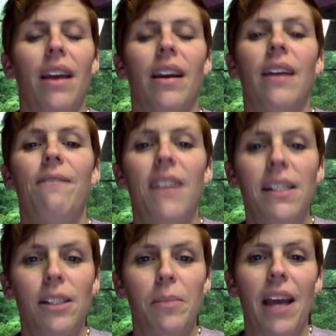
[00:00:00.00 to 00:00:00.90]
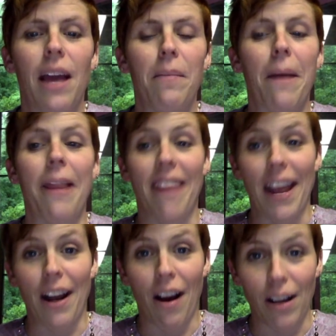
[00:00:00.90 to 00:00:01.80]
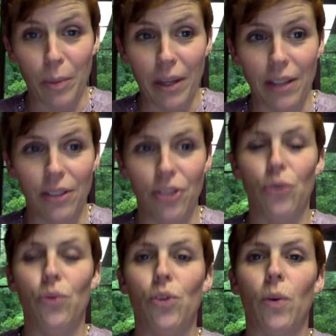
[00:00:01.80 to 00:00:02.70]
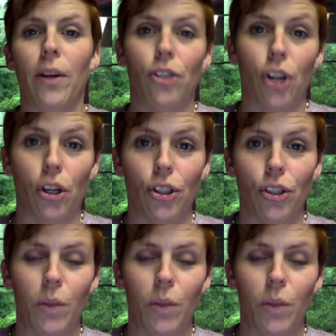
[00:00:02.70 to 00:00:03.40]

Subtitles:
convinced me and my then husband to join her church,